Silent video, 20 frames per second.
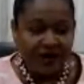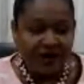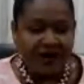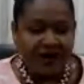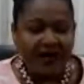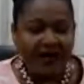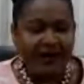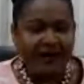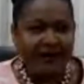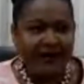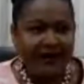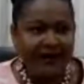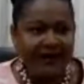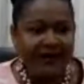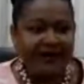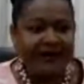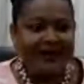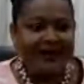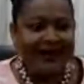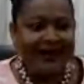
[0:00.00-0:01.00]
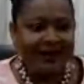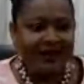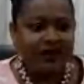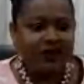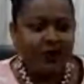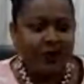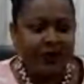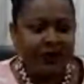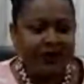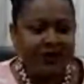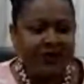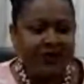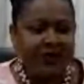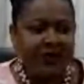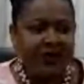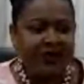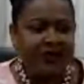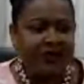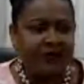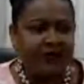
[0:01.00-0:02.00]
And I think the next 20
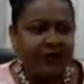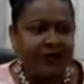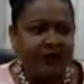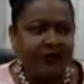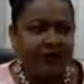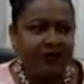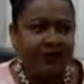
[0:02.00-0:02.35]
years will